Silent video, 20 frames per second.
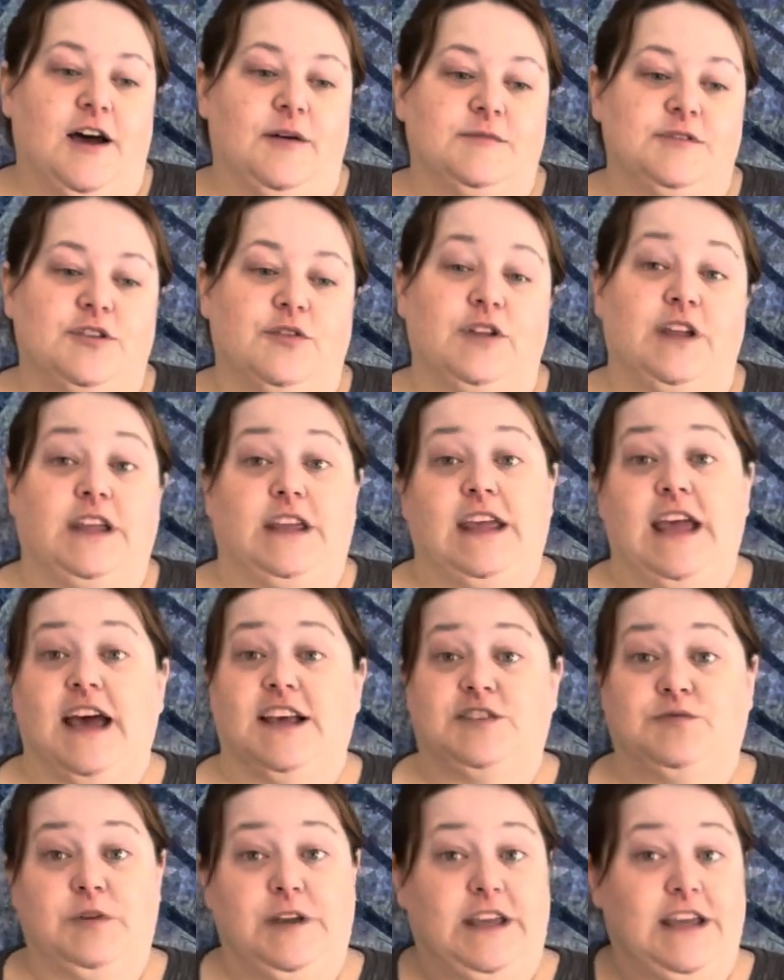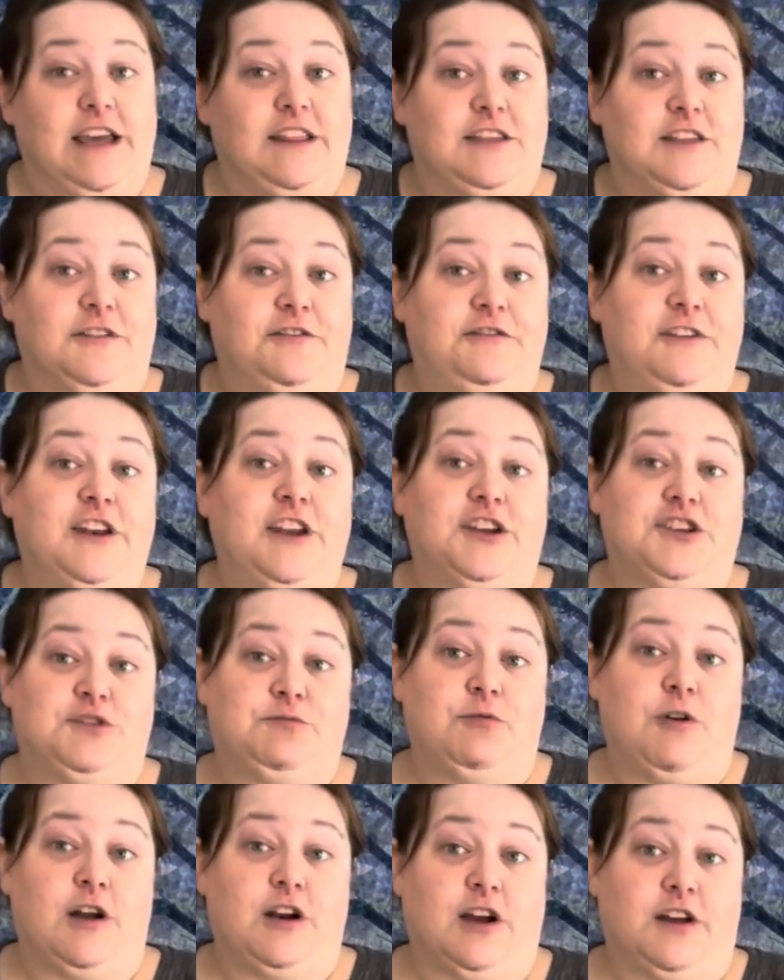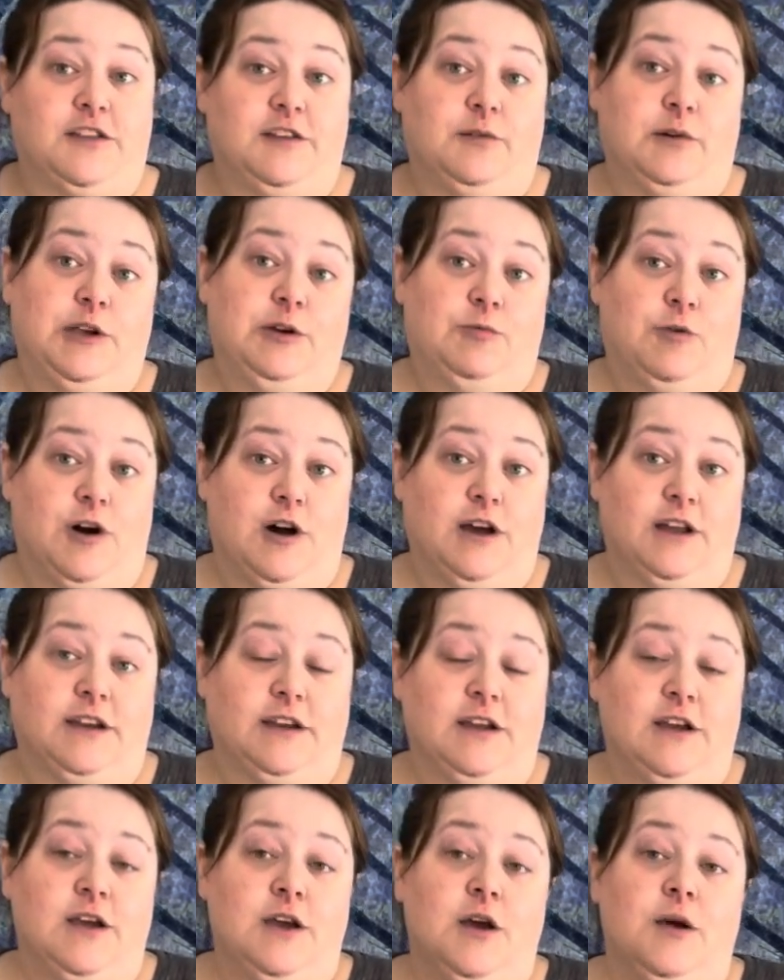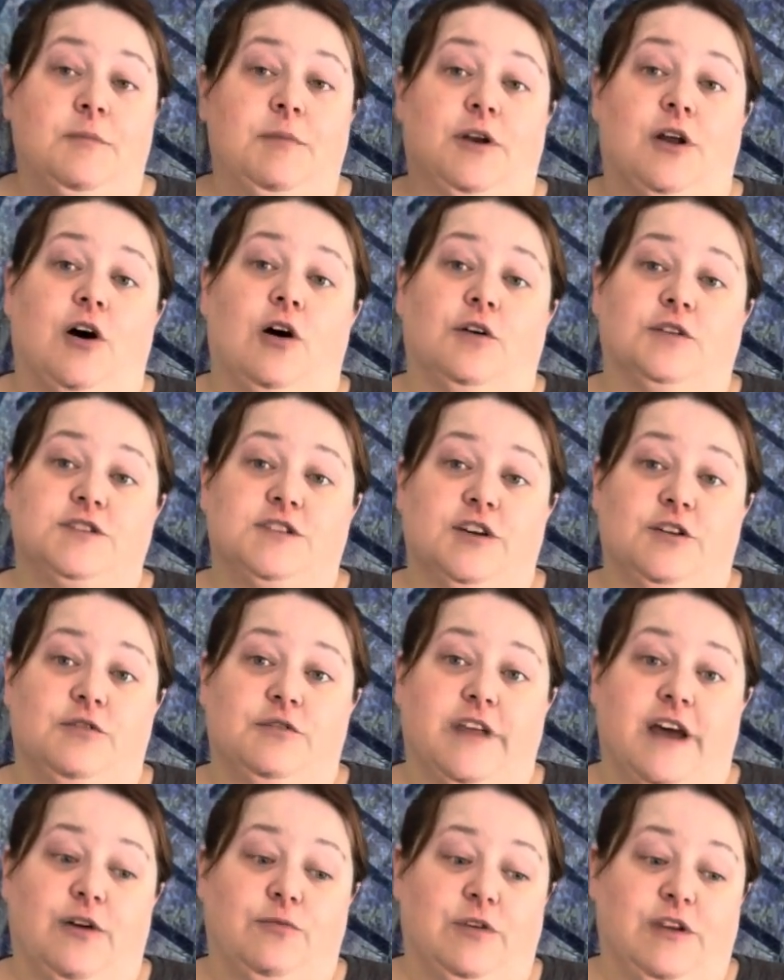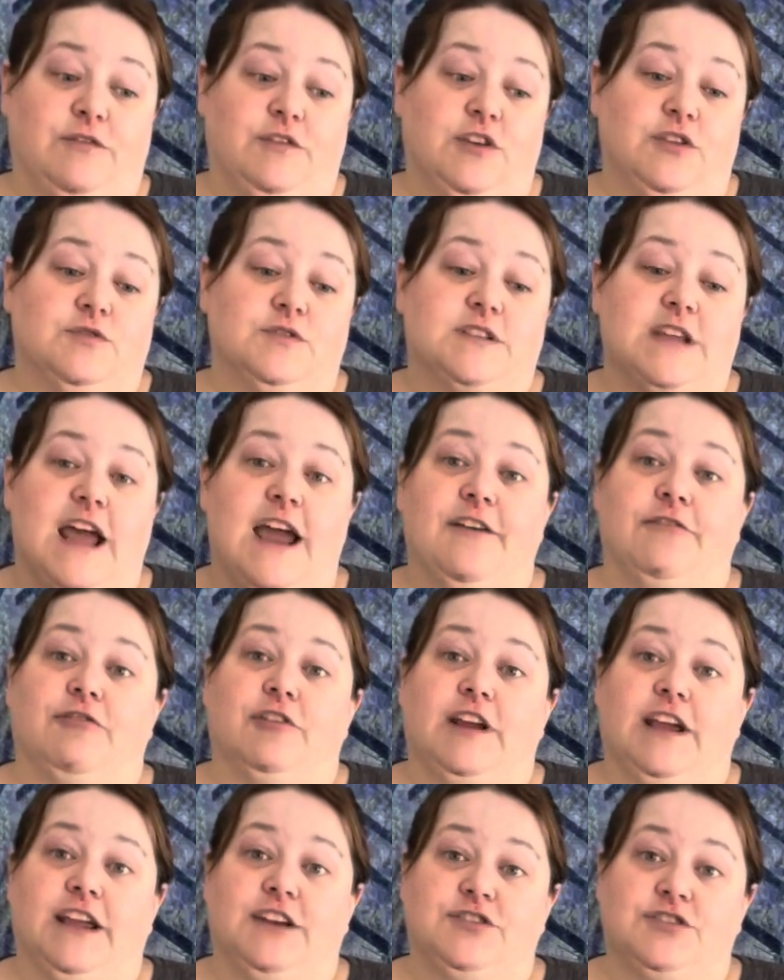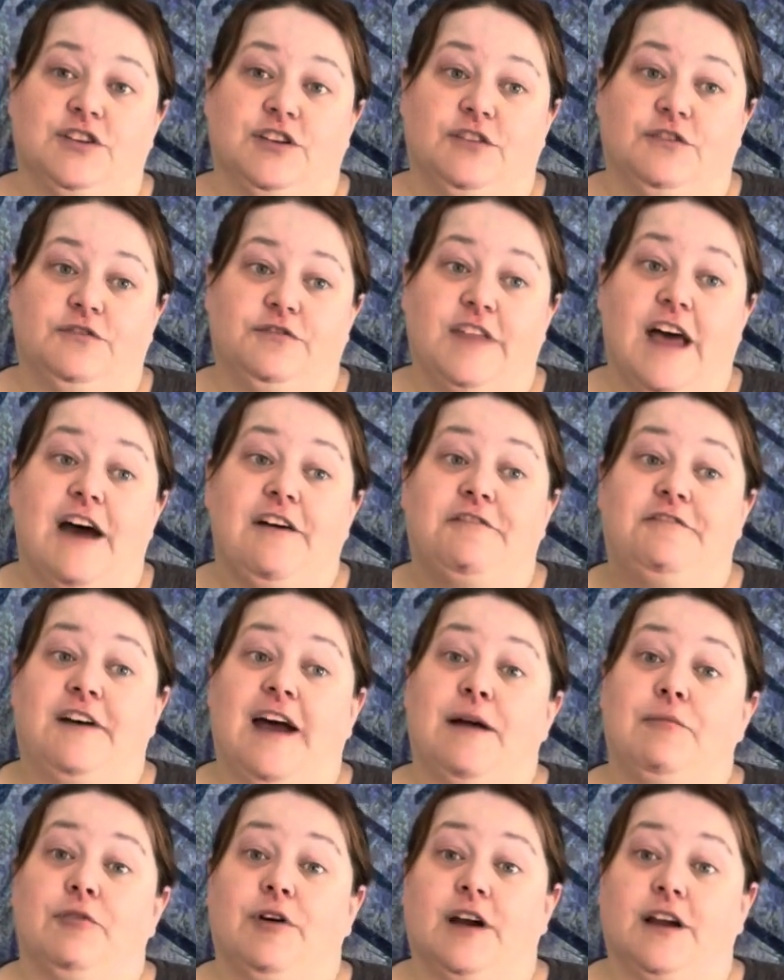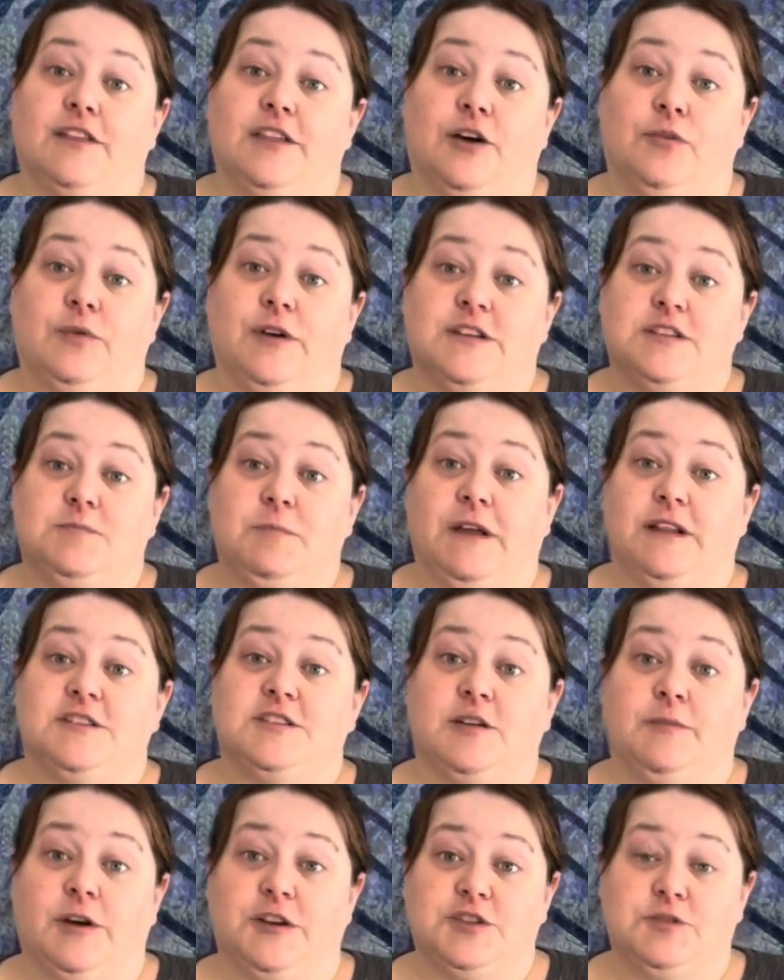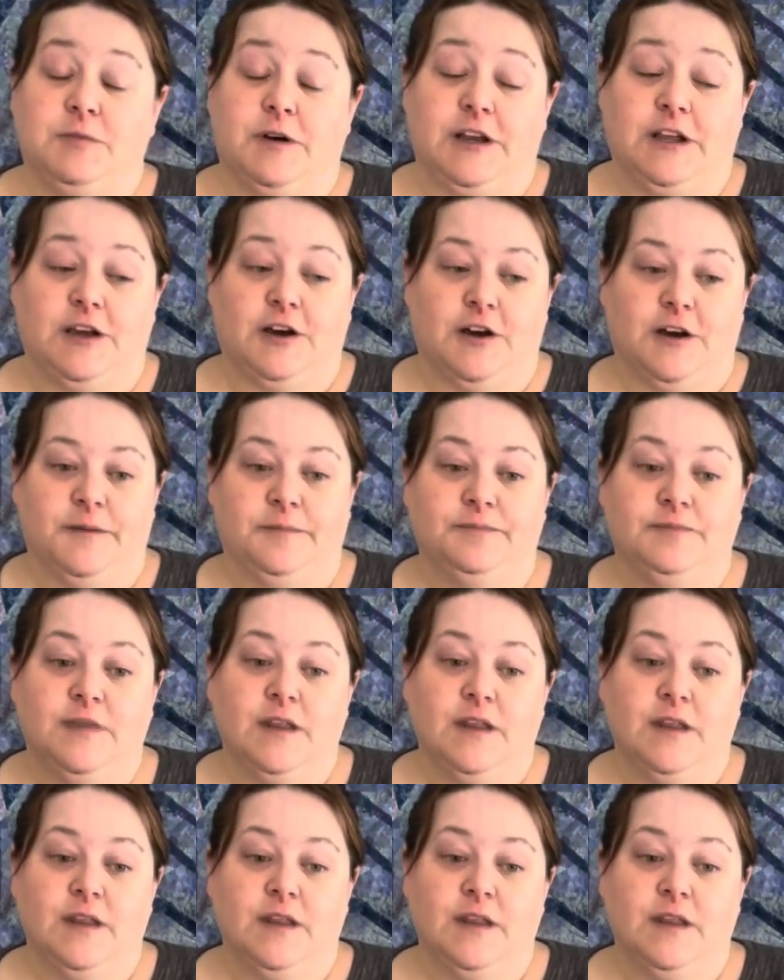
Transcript: so that yes, we get the finished product that we want, but also that we've used every inch of that fabric that we spent so much money on